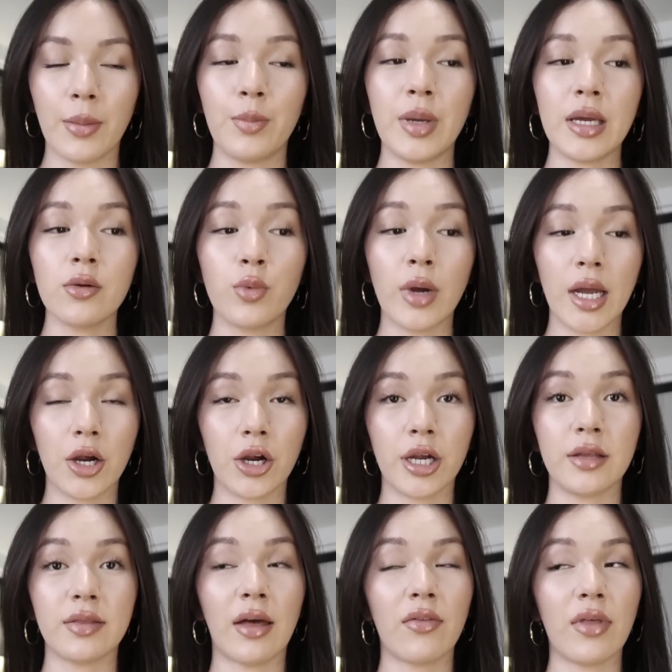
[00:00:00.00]
be
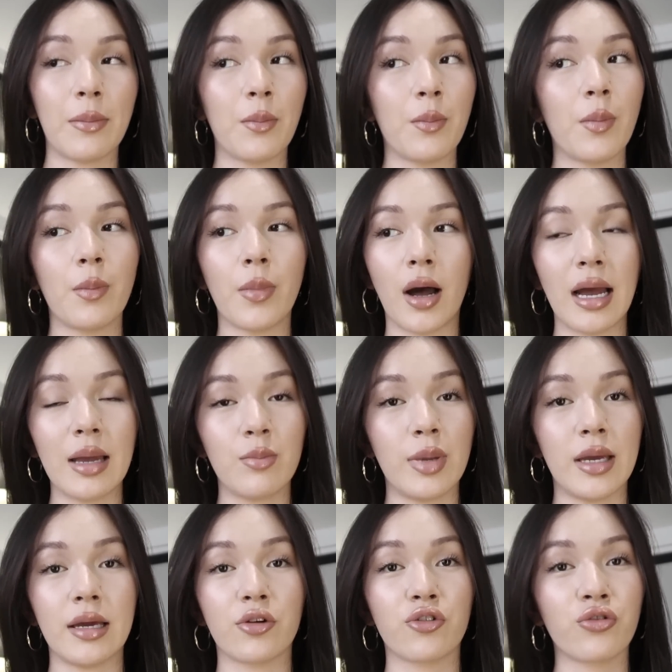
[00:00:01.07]
wary that there might
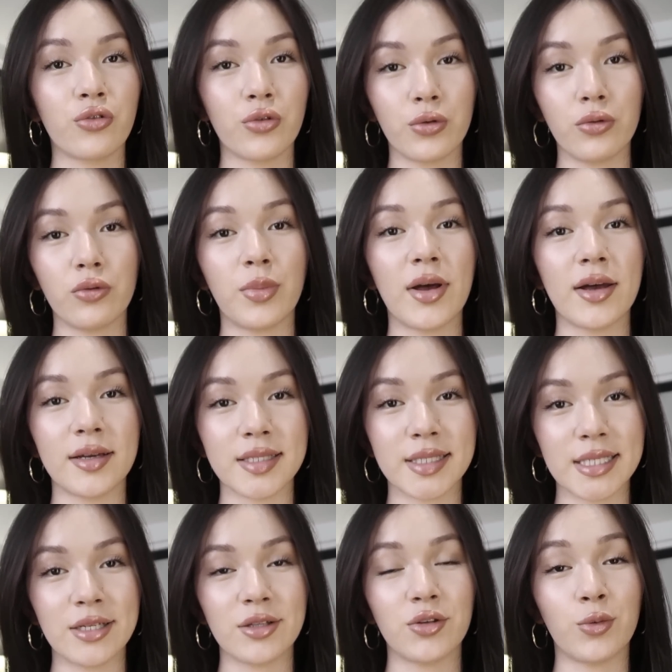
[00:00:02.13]
be a cruel
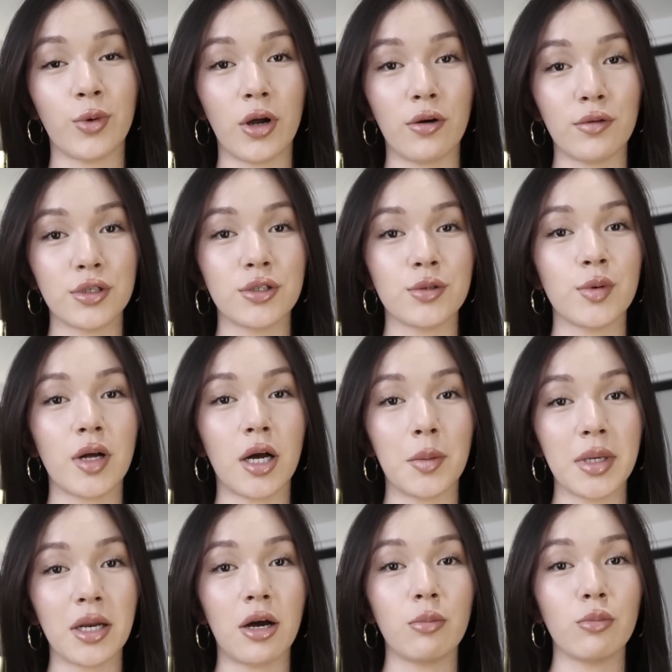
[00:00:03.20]
person in the world who will
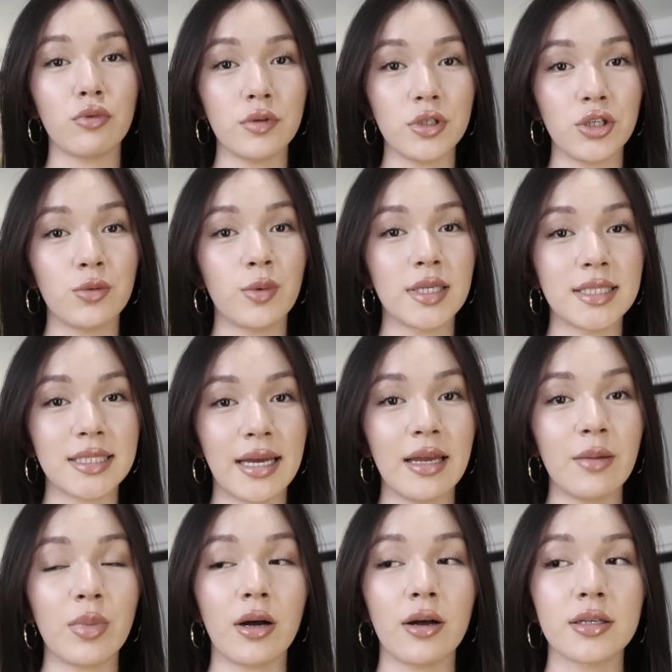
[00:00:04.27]
come and humble you one
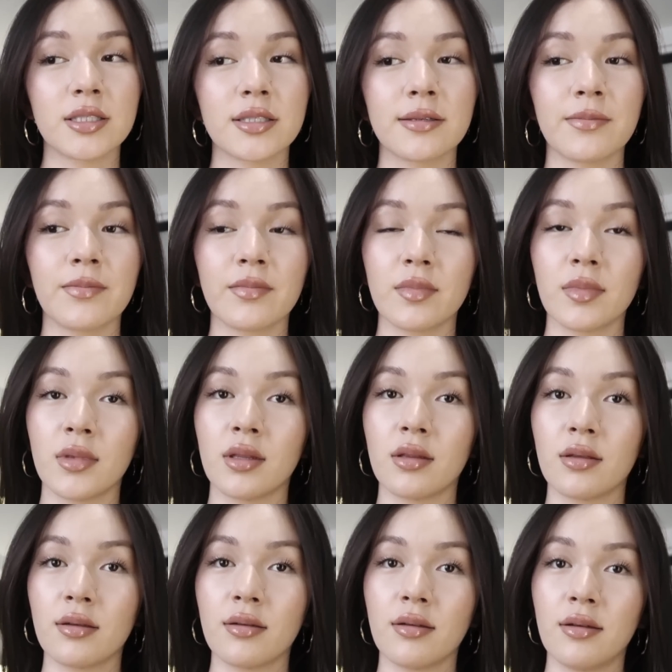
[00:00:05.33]
day, but
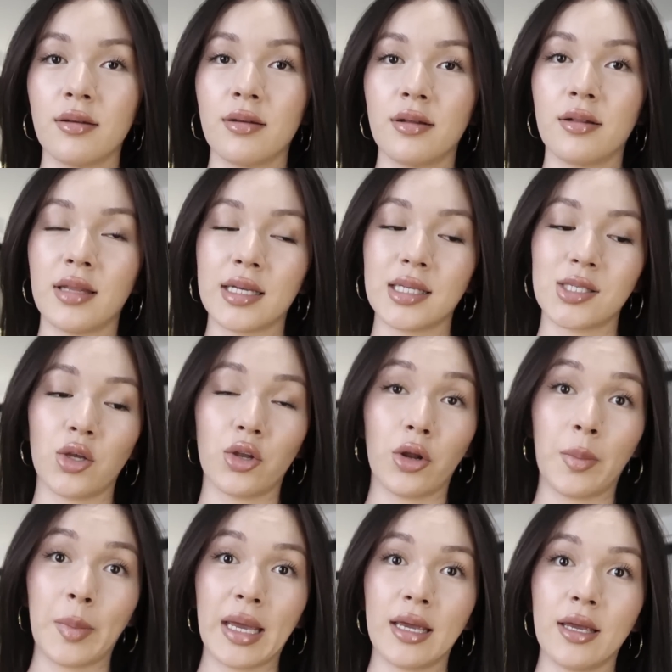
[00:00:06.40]
that's not
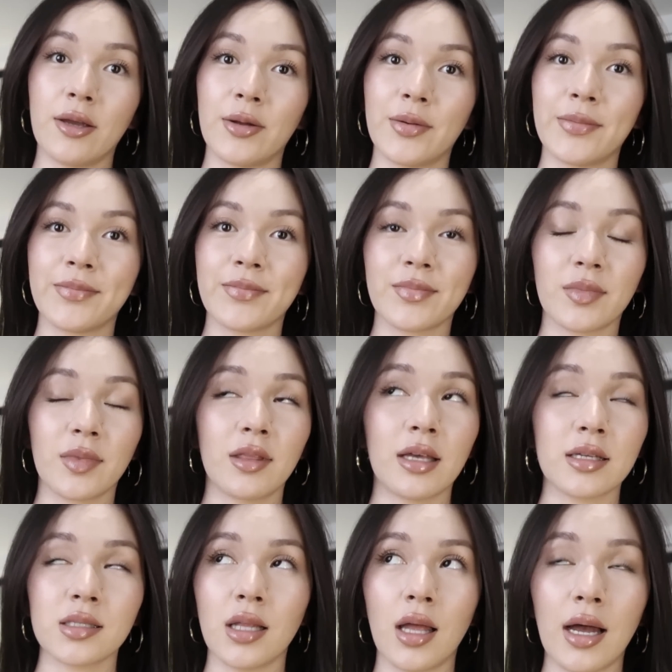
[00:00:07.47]
on me.
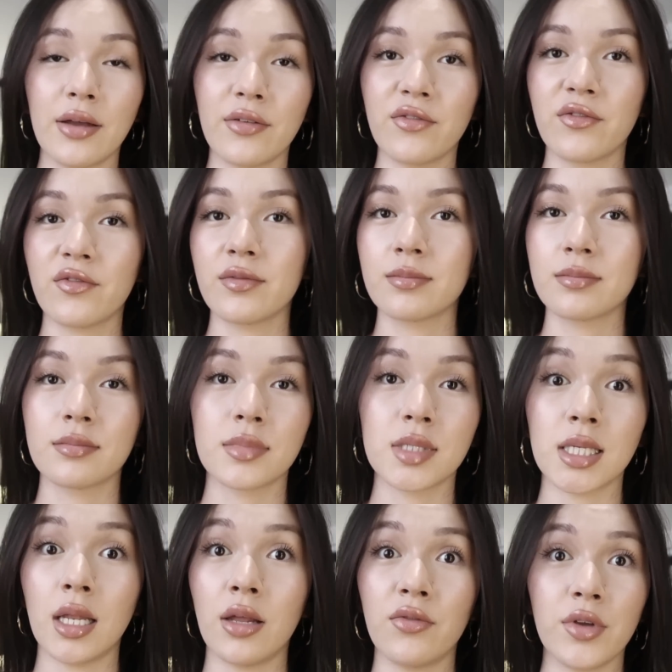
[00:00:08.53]
That's life. C'est la